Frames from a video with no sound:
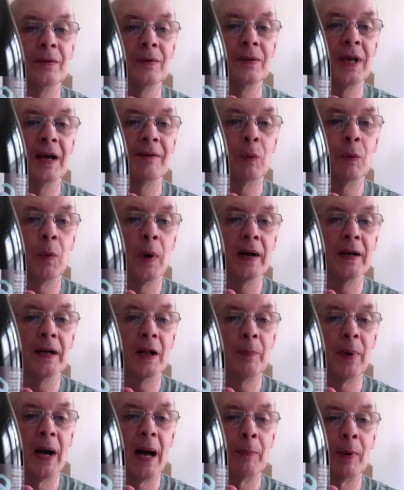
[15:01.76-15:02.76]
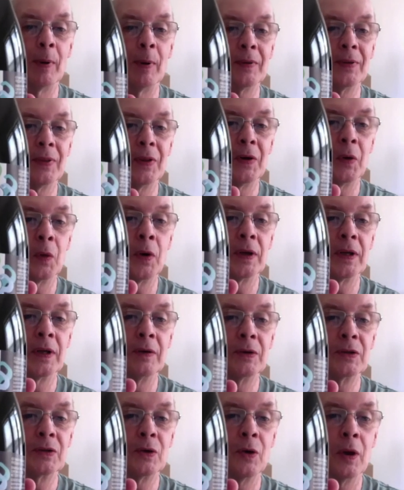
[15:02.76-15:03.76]
you have a wine, I'll pop up the cork
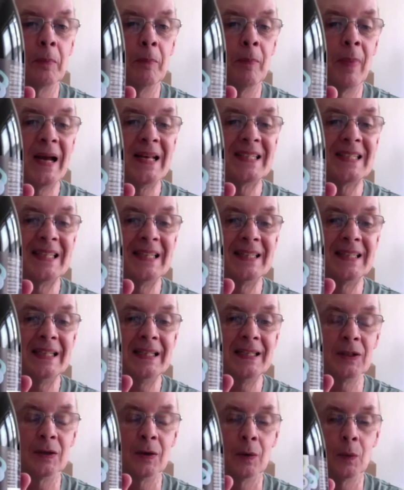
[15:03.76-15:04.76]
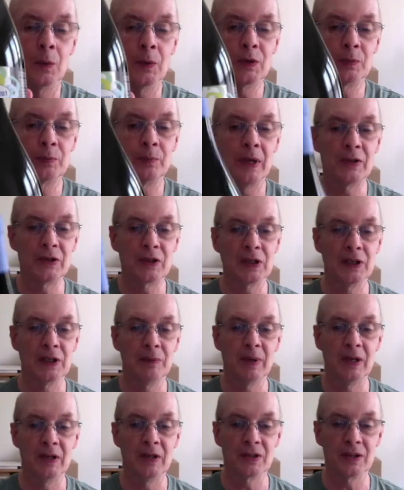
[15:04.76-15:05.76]
here. It's called Mai Sentito, which basically
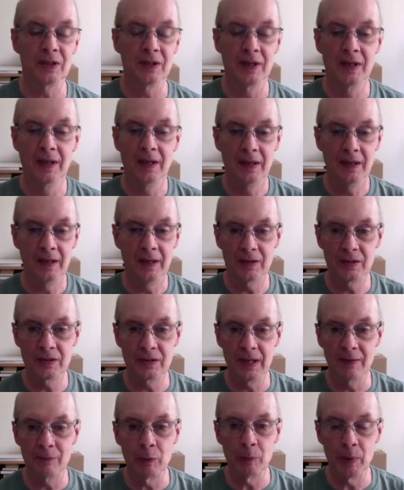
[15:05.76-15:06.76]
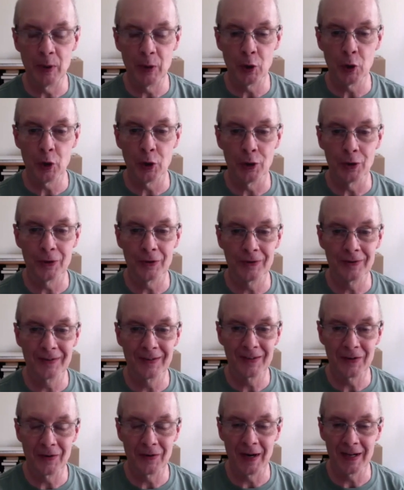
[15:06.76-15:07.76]
means it's never been heard,
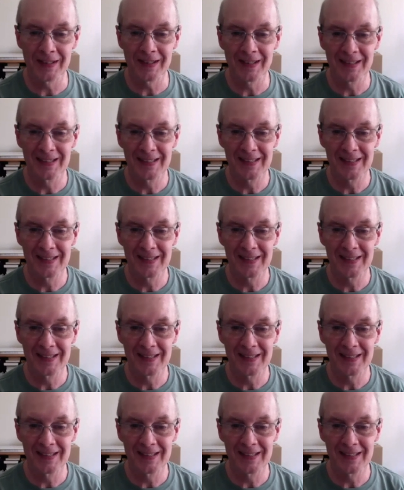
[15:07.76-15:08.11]
correct?